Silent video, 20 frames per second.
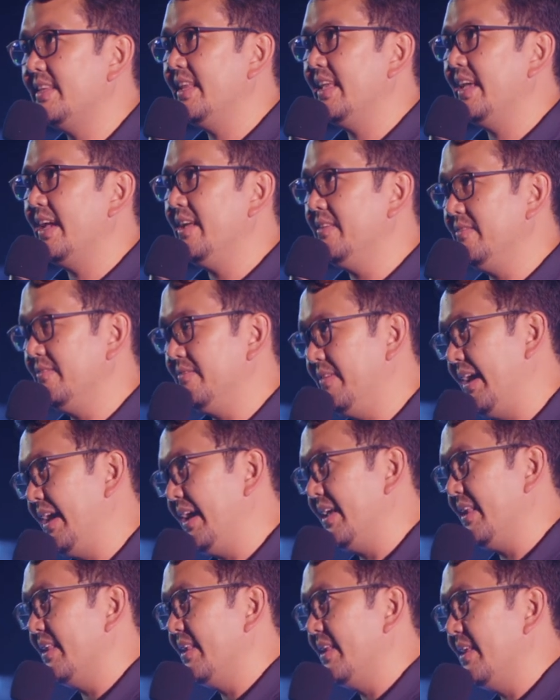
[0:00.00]
in
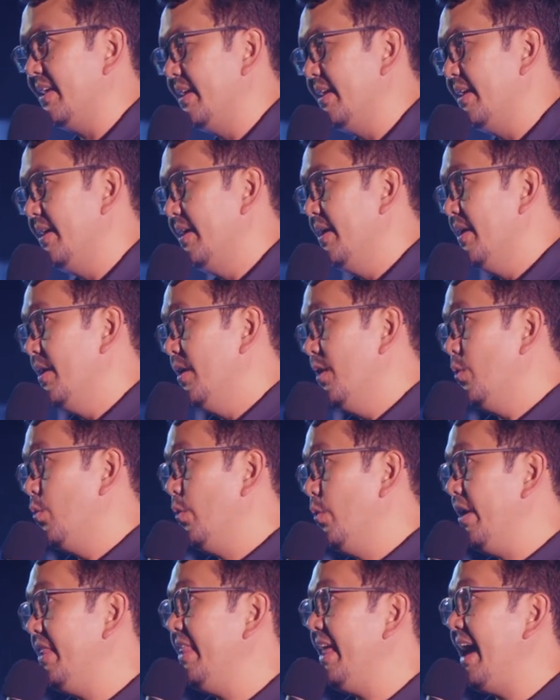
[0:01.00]
vain.
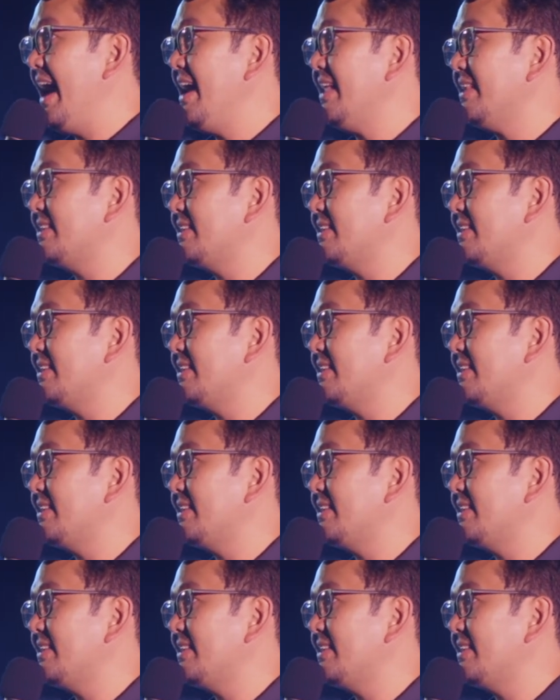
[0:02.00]
With that,